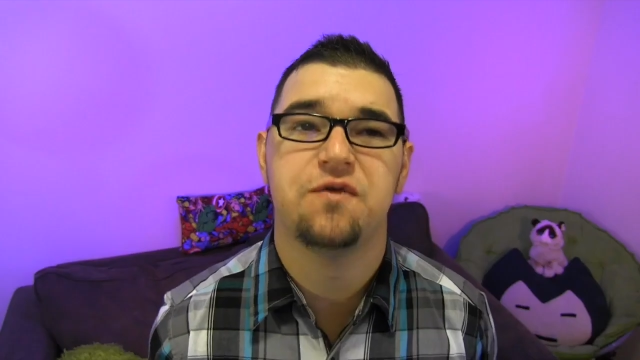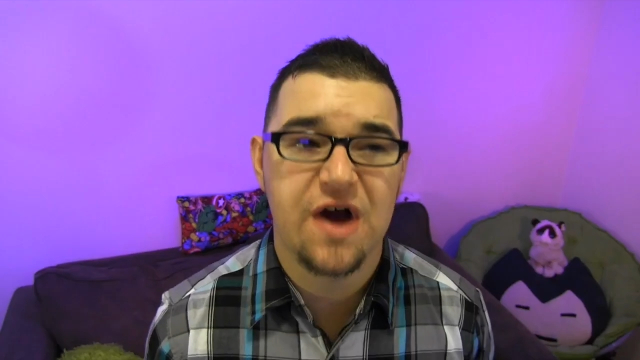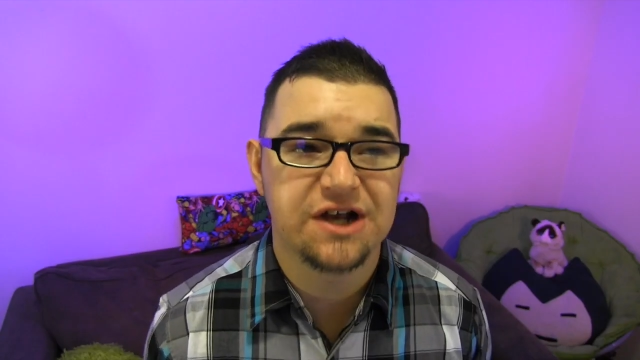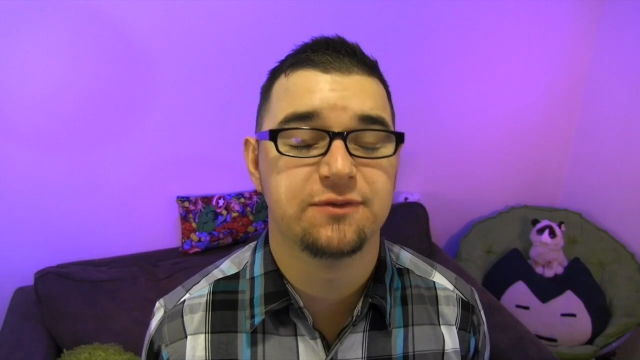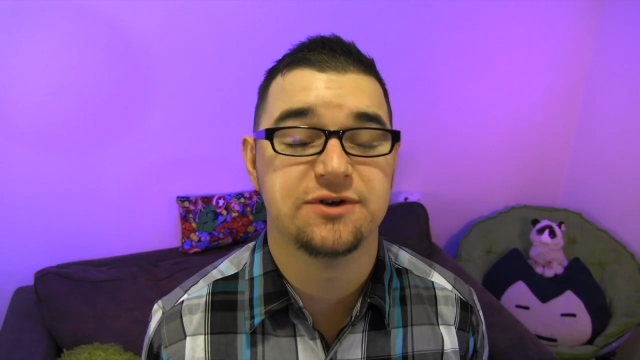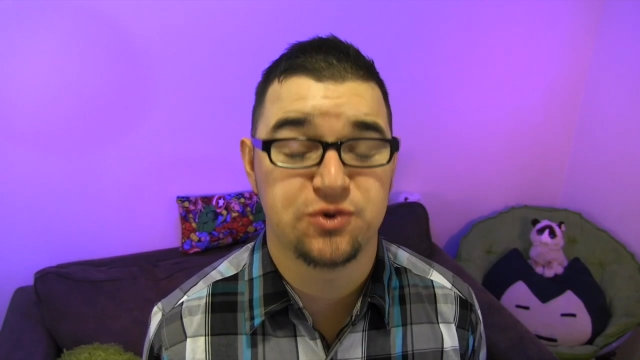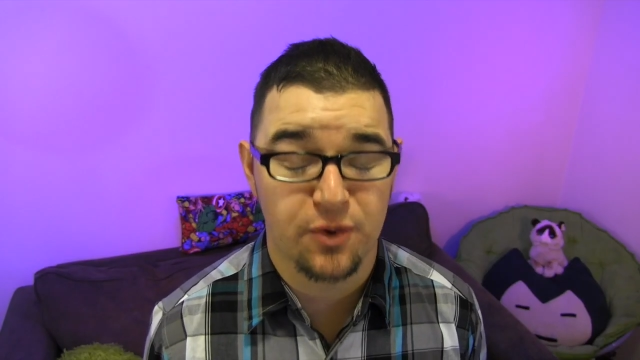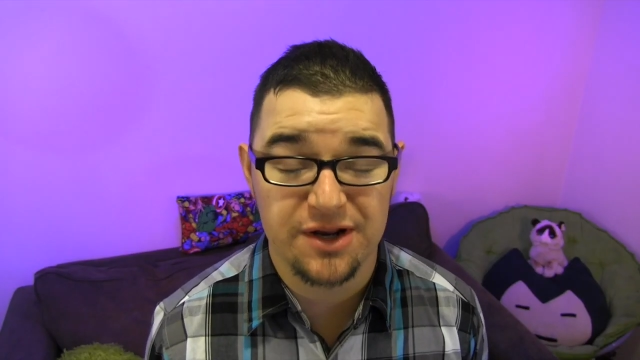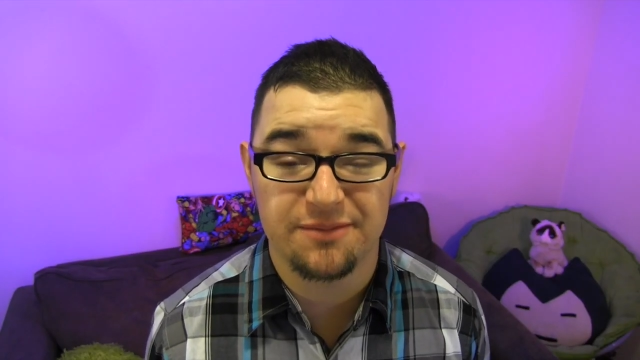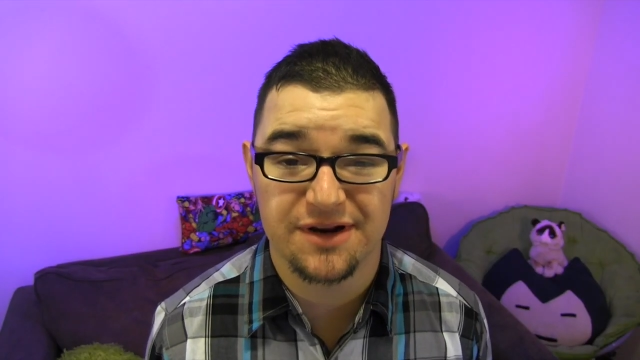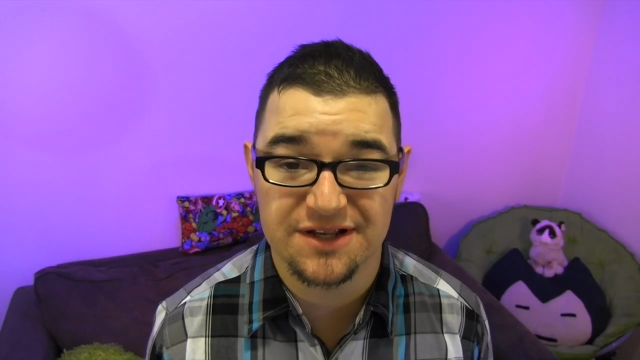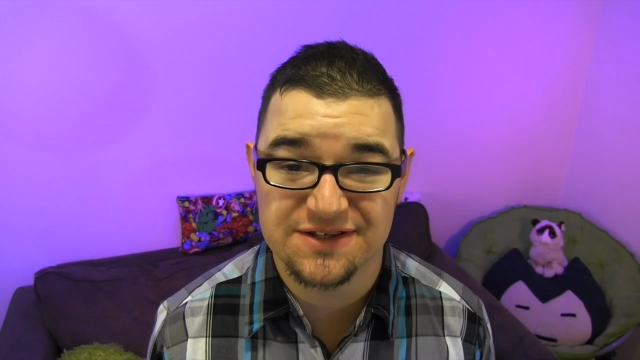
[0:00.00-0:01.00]
In fact, it was
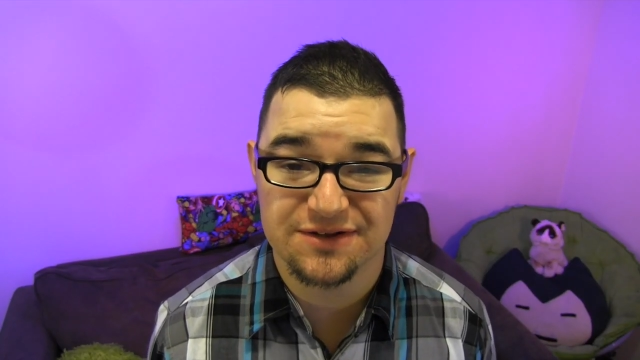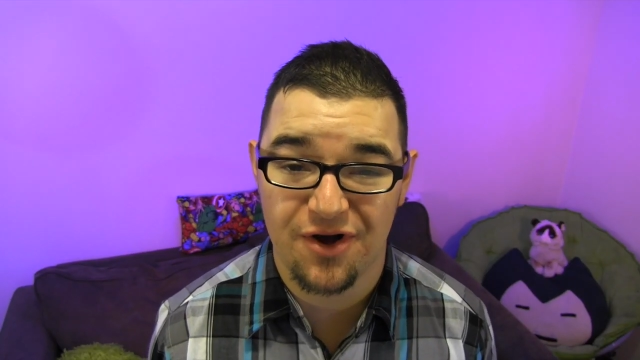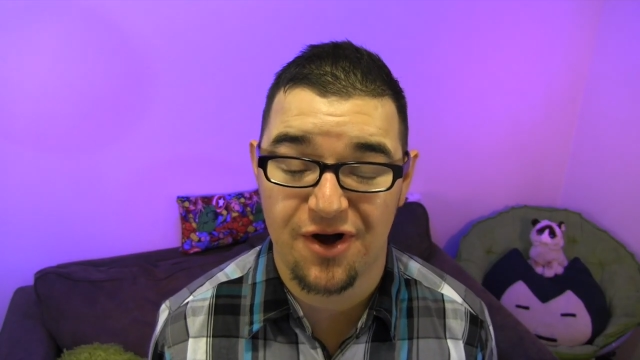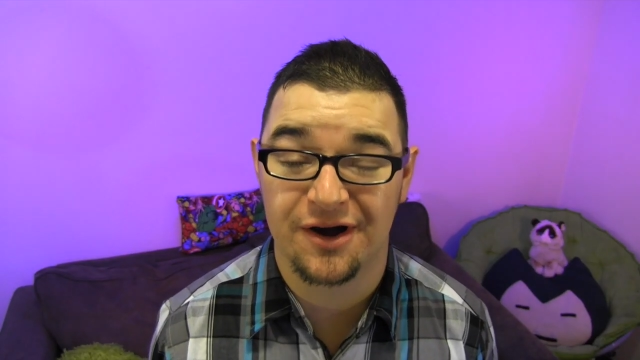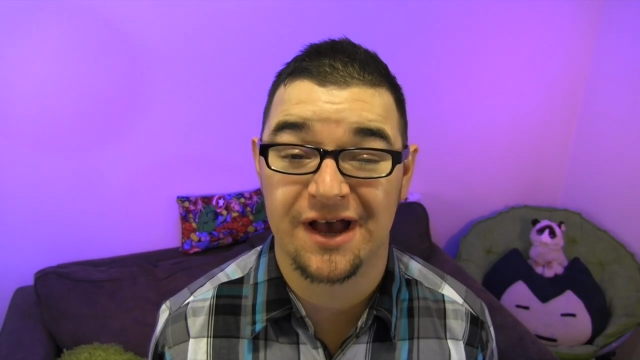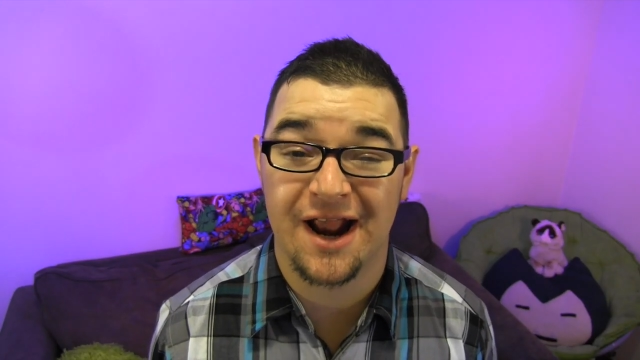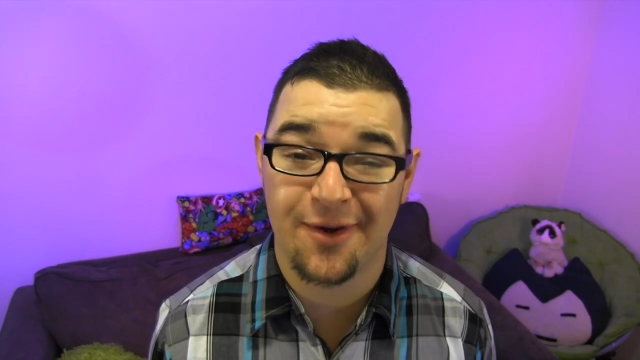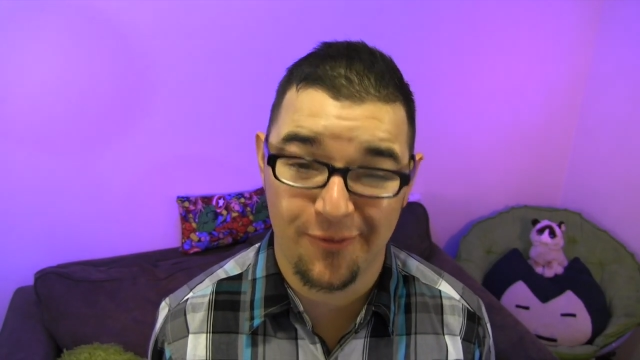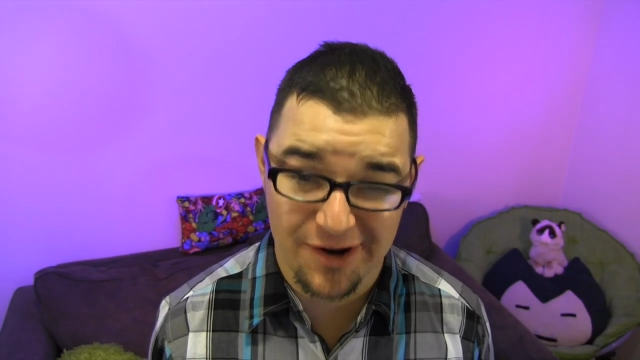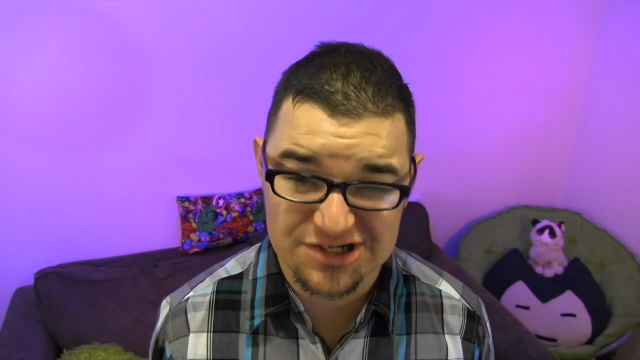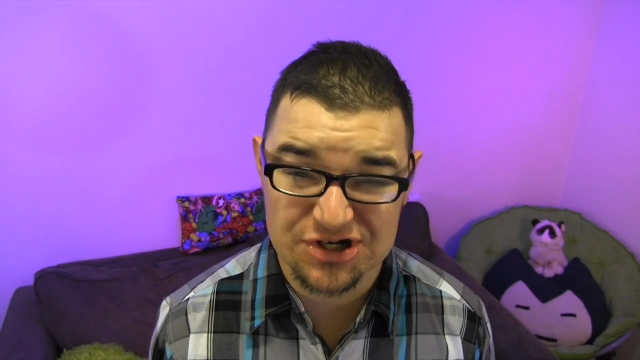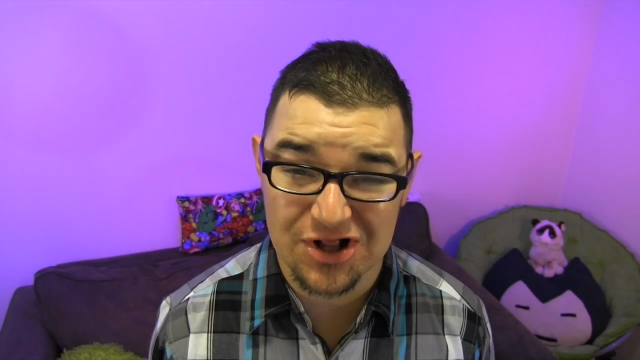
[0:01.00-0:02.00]
20 minutes long, and I
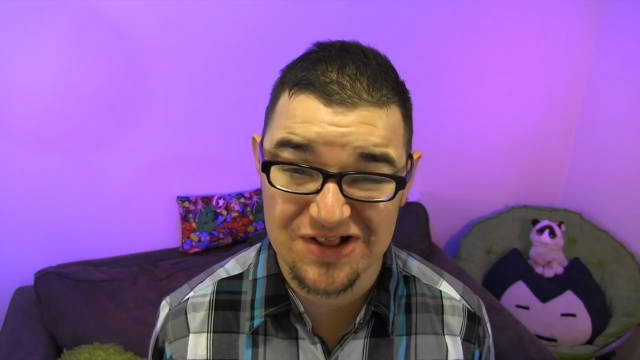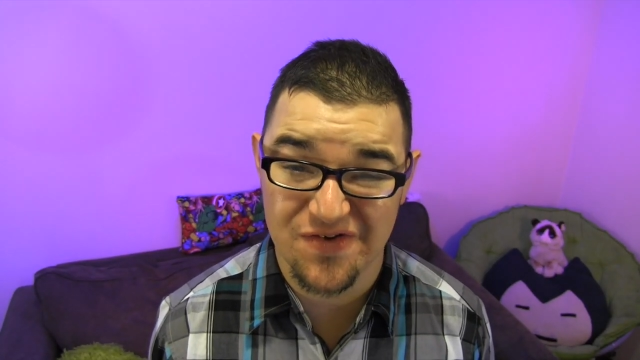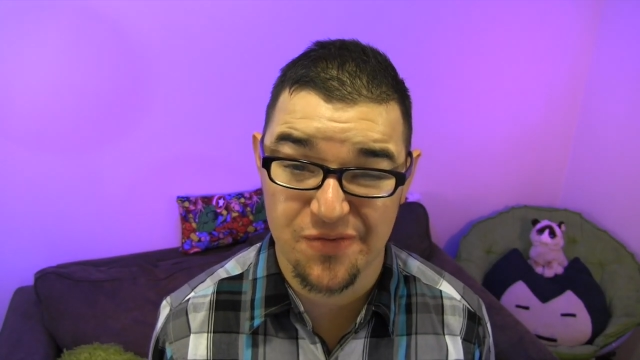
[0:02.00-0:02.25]
watched all